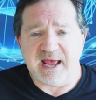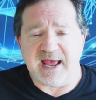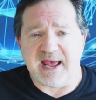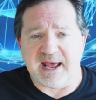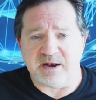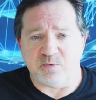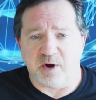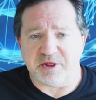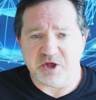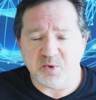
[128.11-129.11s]
And
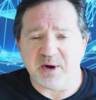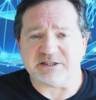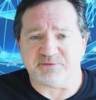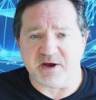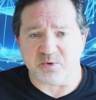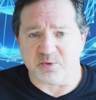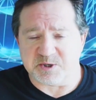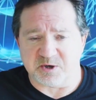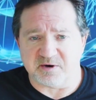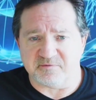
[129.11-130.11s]
while the U.S. Federal
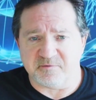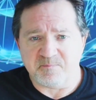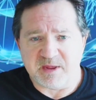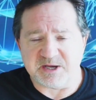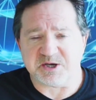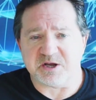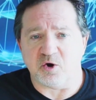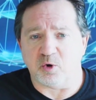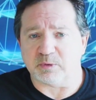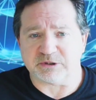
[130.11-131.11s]
Reserve is going to
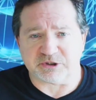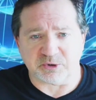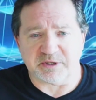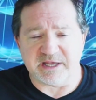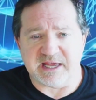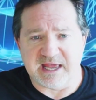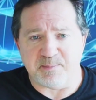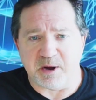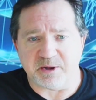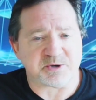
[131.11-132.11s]
almost certainly
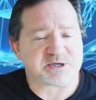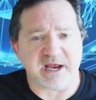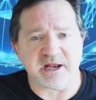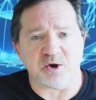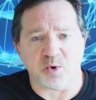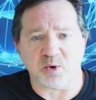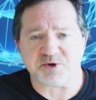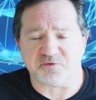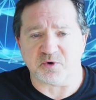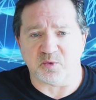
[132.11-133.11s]
keep on their tightening course
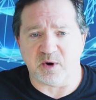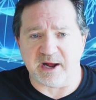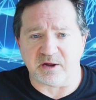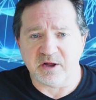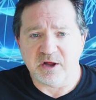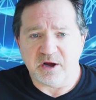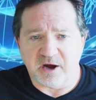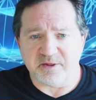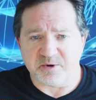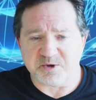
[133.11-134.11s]
for a while,
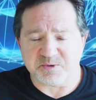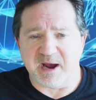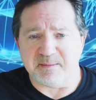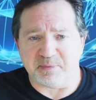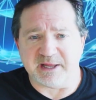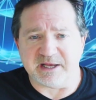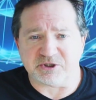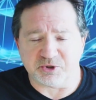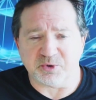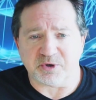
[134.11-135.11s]
others might blink
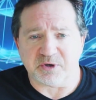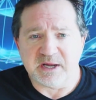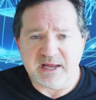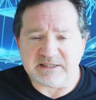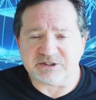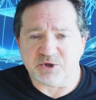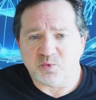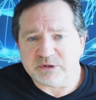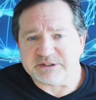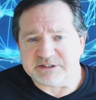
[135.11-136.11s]
sooner. And so
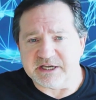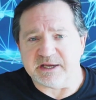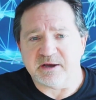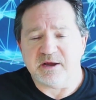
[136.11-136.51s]
we'll see.